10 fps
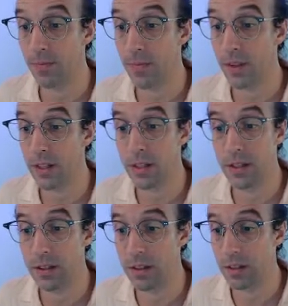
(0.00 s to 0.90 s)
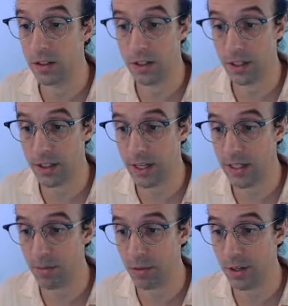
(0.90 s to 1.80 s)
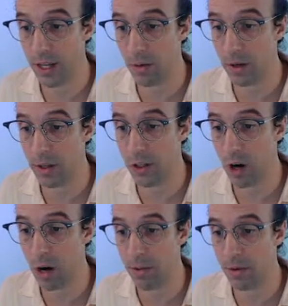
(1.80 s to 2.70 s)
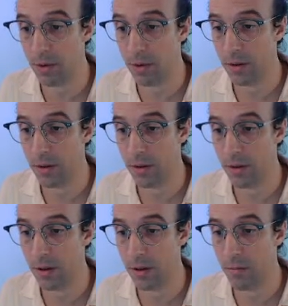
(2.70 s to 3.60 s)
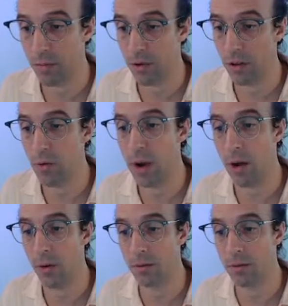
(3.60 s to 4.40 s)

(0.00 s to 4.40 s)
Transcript: It's just that simple. Take away the sharp and put on the round.